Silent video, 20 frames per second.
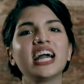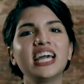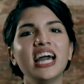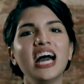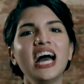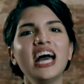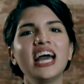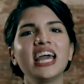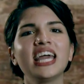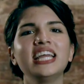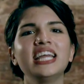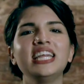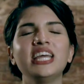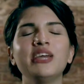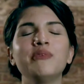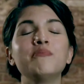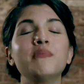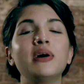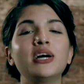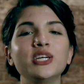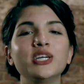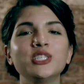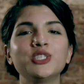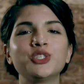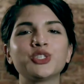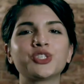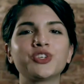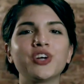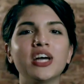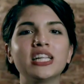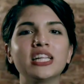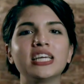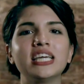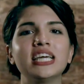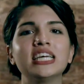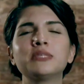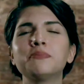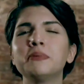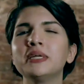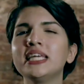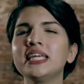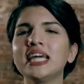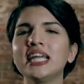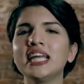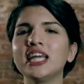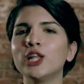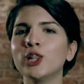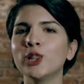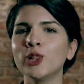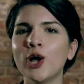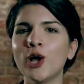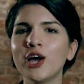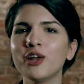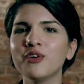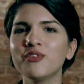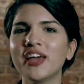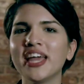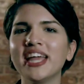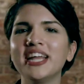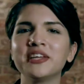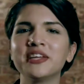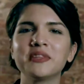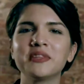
A guy named Martin Shkreli has been getting a lot of hate